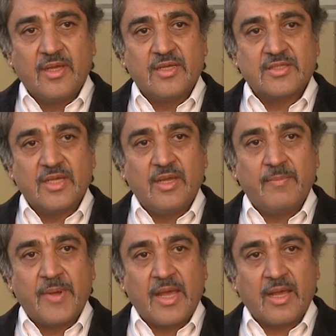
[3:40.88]
is
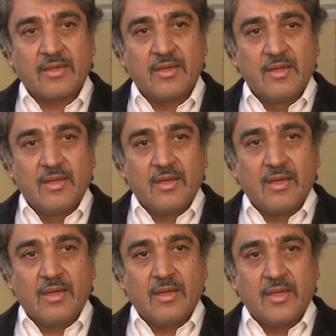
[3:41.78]
impact.
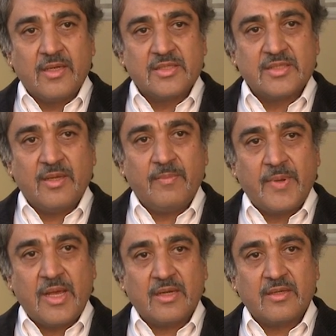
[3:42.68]
It is
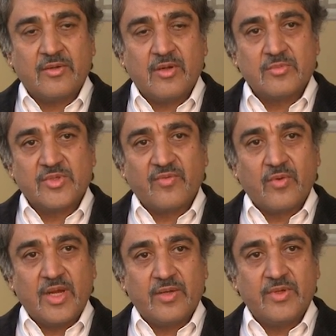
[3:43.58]
impact in terms of
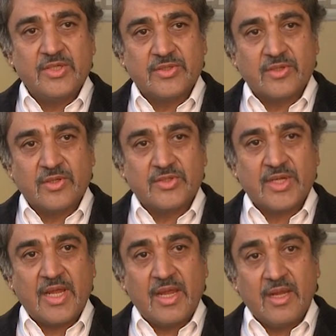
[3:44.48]
great research
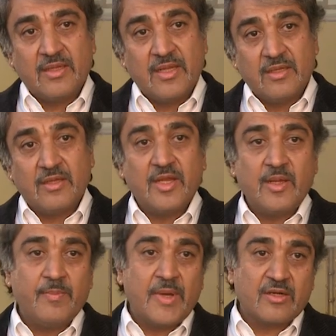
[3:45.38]
and then the
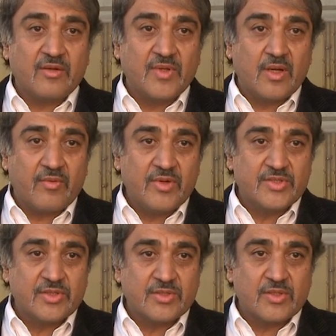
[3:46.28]
impact of that
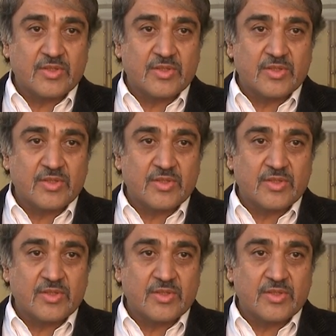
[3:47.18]
research on